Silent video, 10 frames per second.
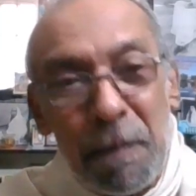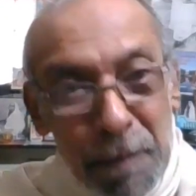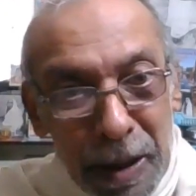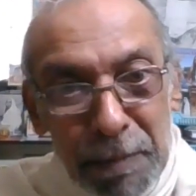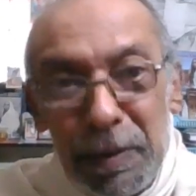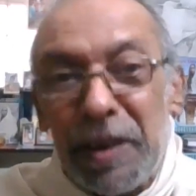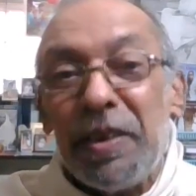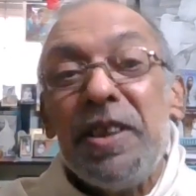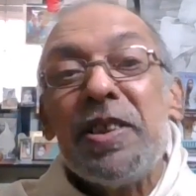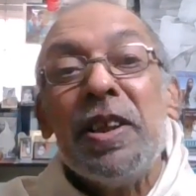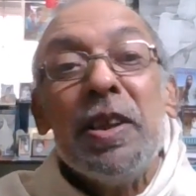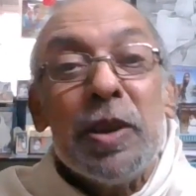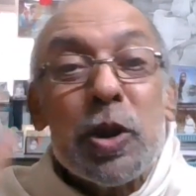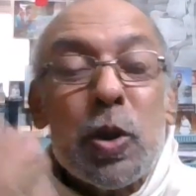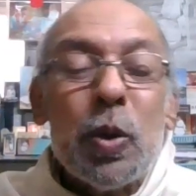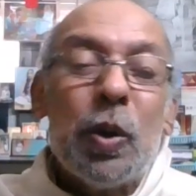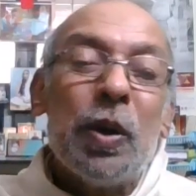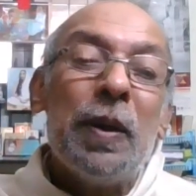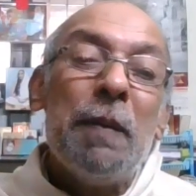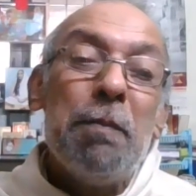make me reach the shore,